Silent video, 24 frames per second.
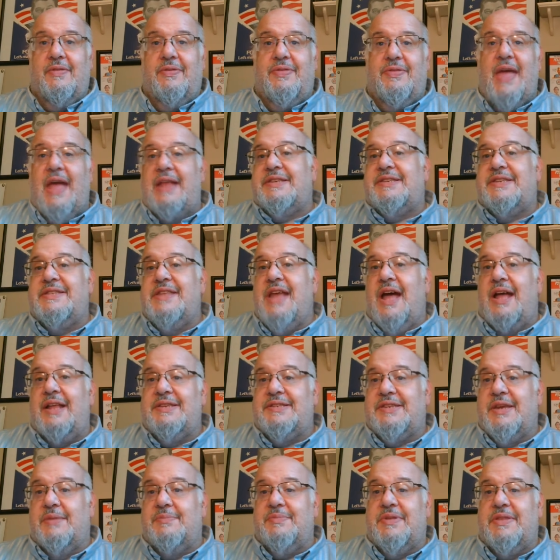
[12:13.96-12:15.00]
That's not
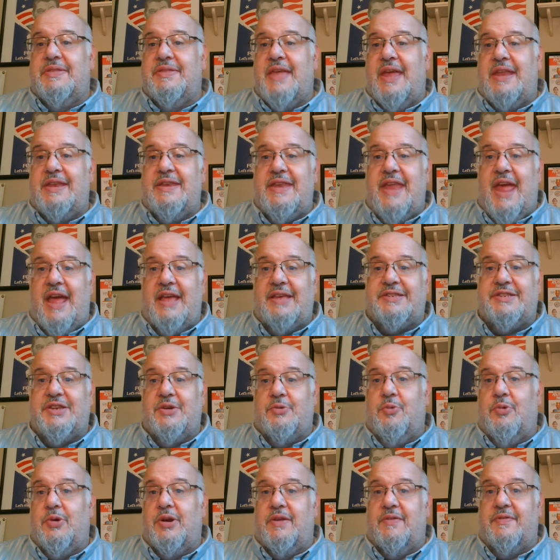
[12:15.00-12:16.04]
something that NASA
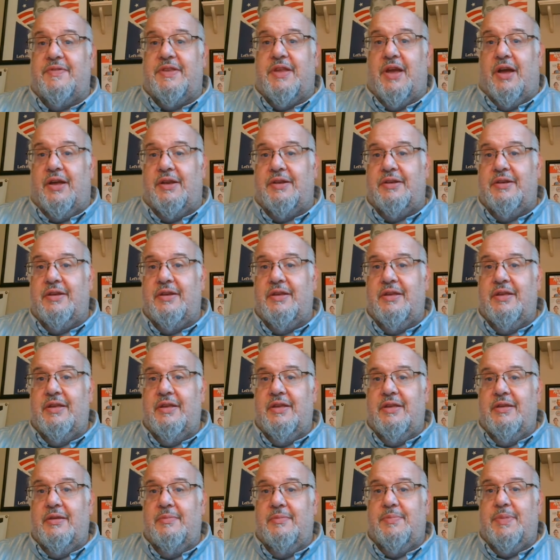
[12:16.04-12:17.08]
would have done
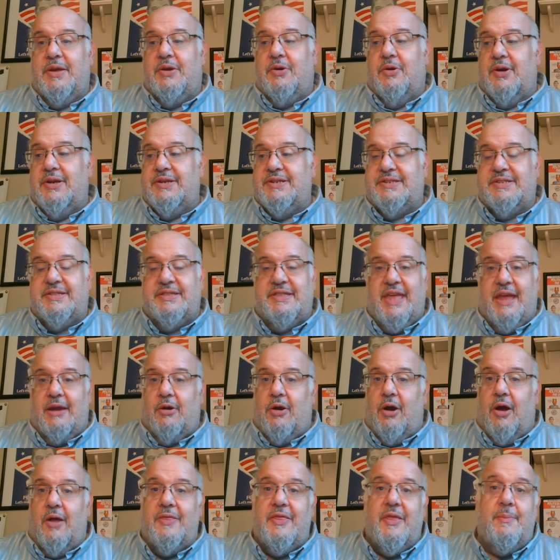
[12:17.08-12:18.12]
because
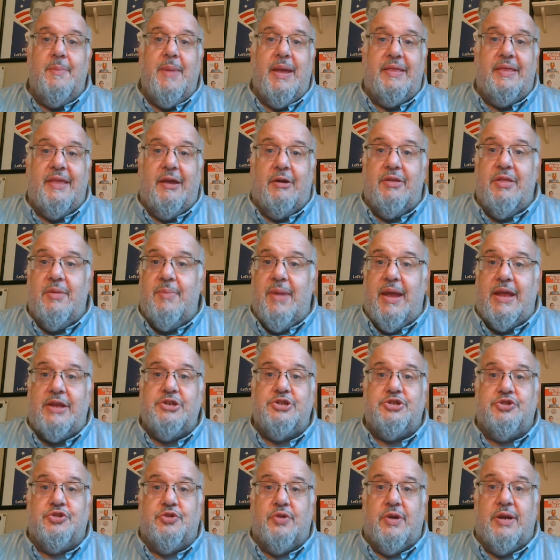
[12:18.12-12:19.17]
they're on the they're the
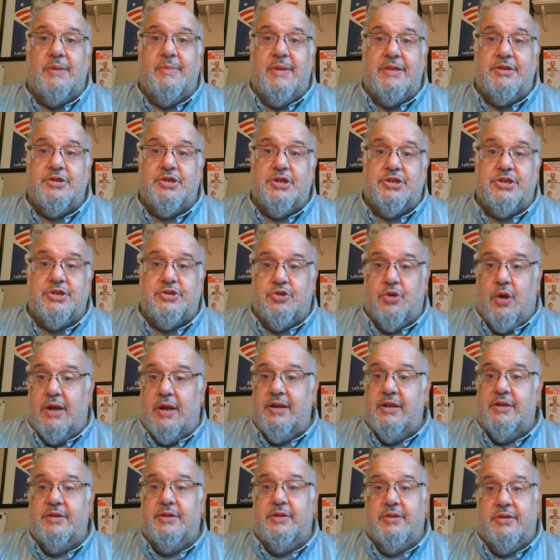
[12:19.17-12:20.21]
mainstream and just trying
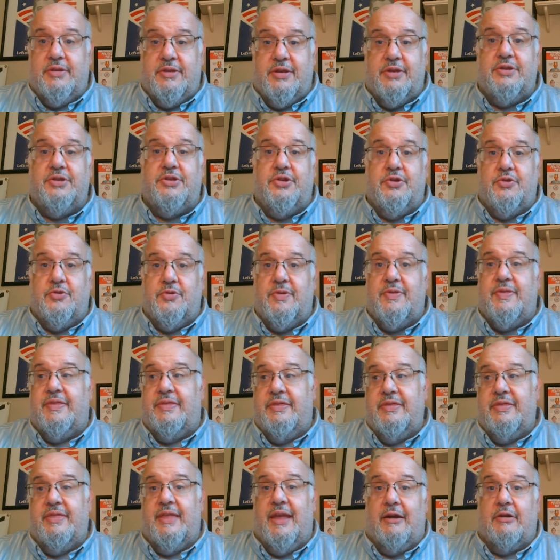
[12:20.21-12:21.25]
to, to do
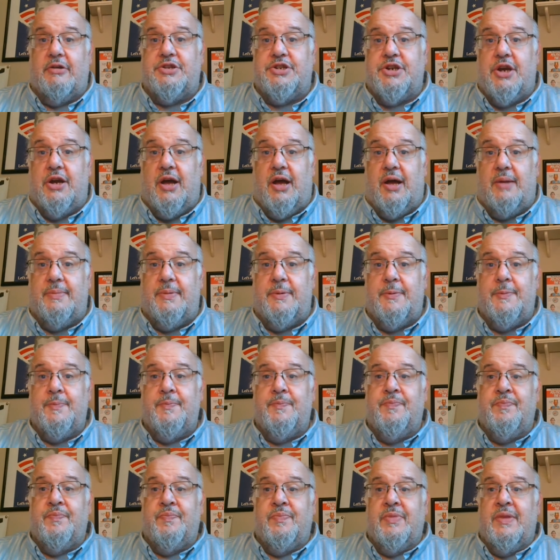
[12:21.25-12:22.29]
their job.
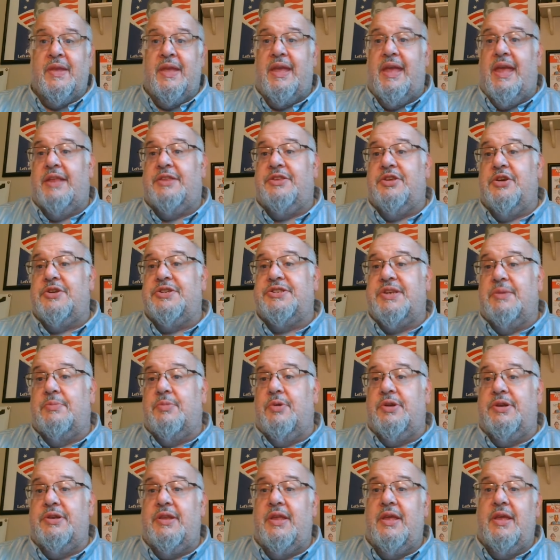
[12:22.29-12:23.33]
It took
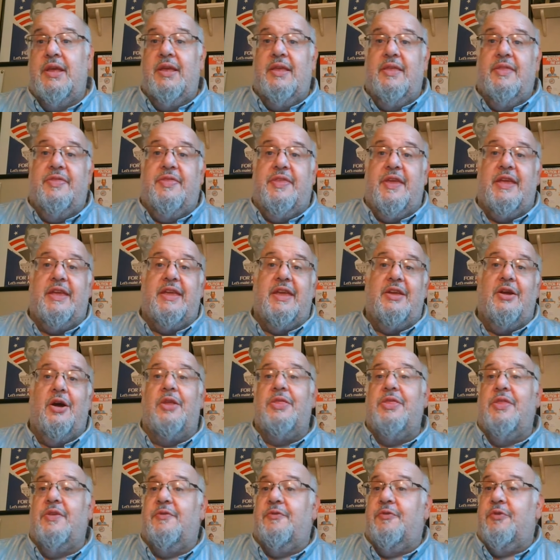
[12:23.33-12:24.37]
someone thinking
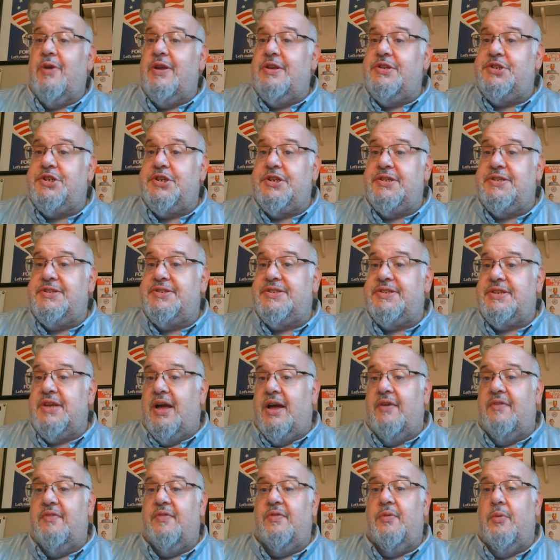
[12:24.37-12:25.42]
on the fringes
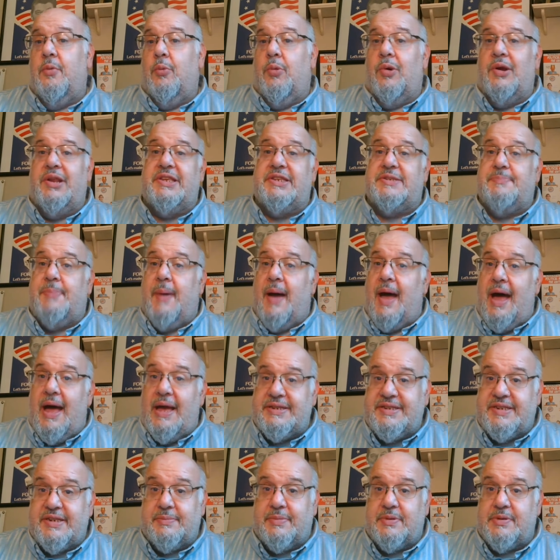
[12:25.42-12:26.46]
of what is
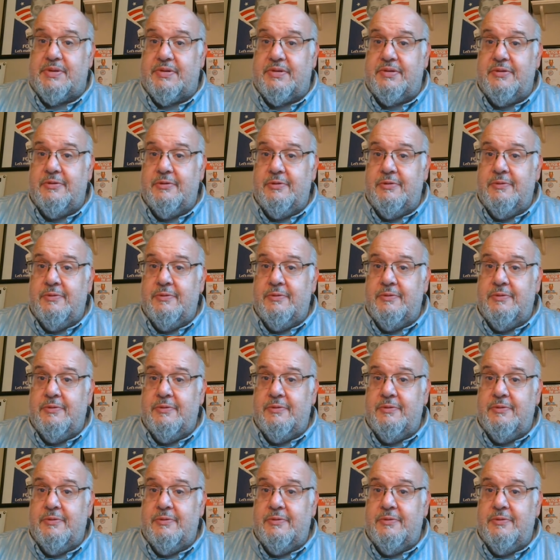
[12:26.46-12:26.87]
possible